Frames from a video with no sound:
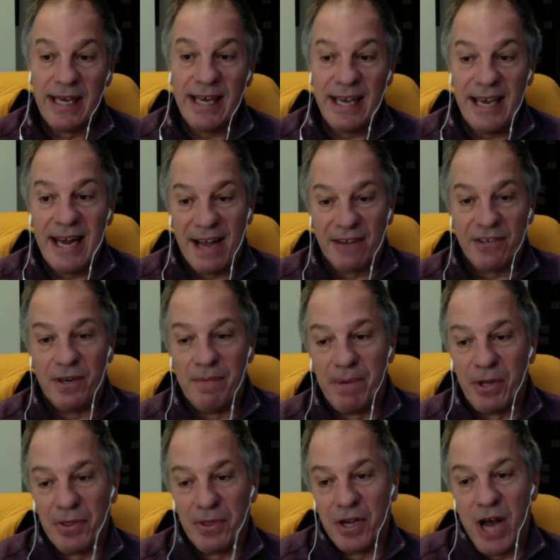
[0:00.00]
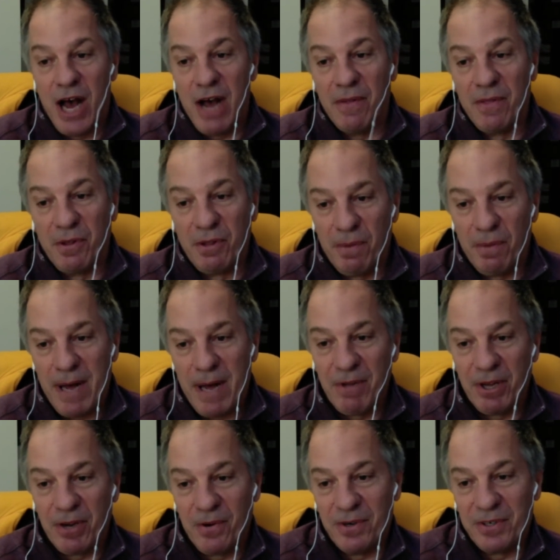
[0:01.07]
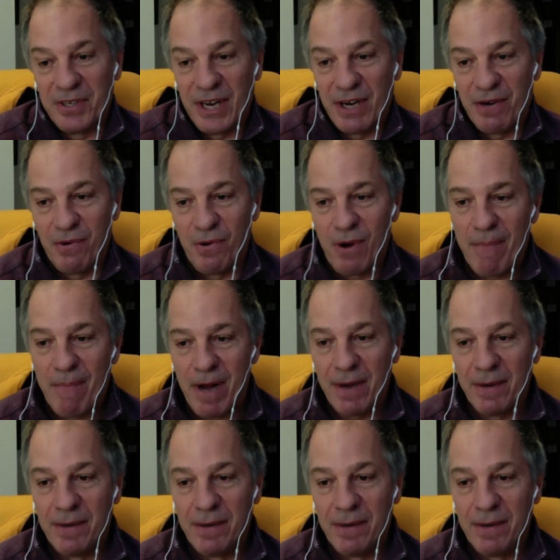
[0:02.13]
He had actually built the little public course that I grew up on.